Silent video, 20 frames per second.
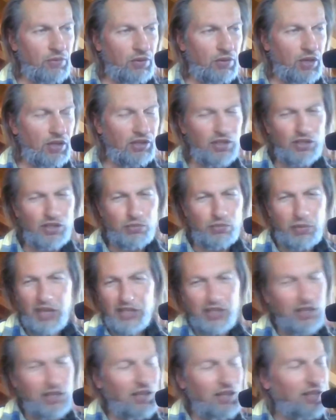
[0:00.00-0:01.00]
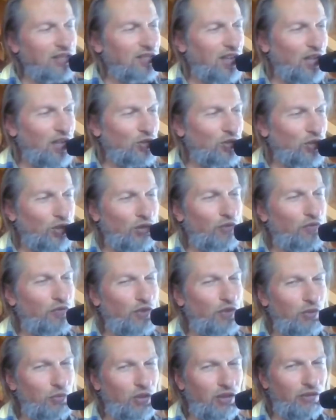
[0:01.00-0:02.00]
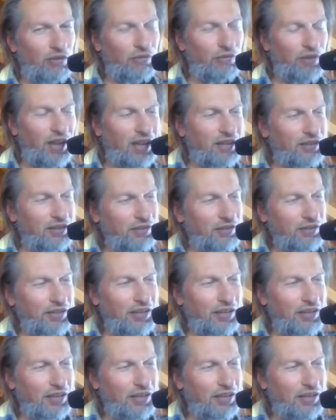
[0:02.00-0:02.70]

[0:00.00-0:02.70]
it is basically the soundtrack of Feel More Than Fine.